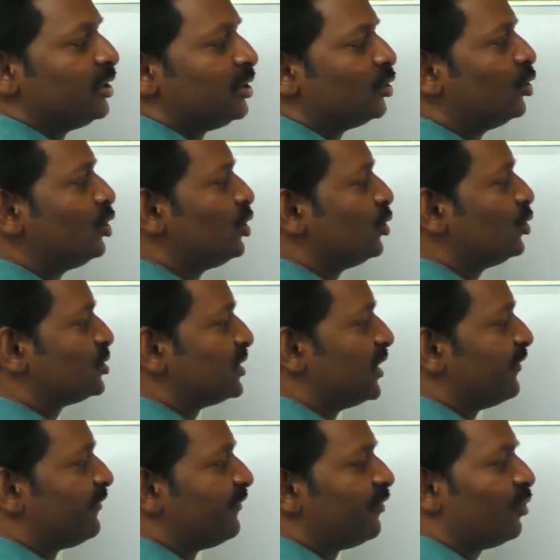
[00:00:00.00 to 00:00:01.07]
2 2s
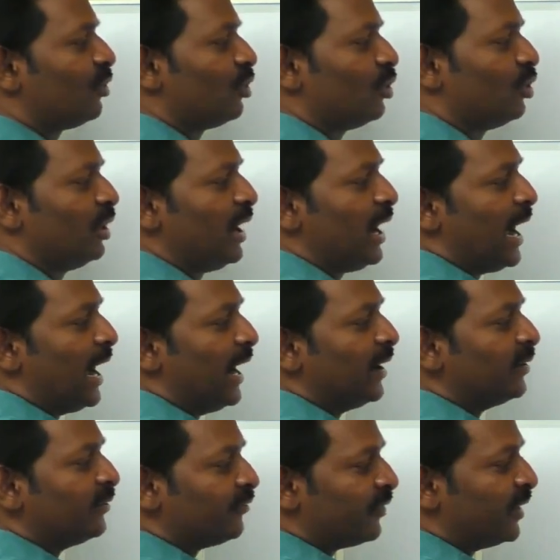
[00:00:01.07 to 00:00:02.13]
are 4,
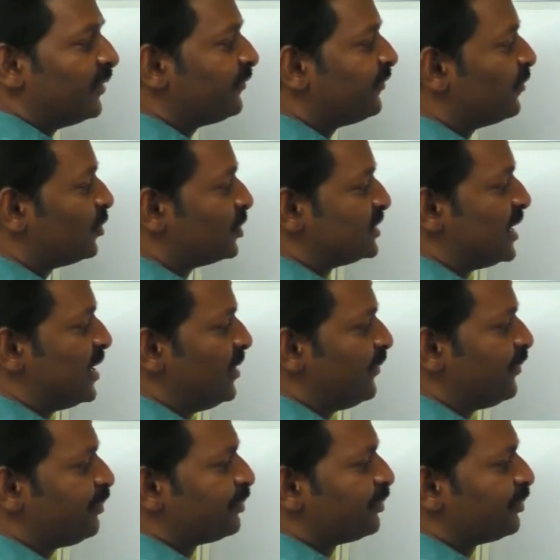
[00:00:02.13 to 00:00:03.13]
and 1 4s are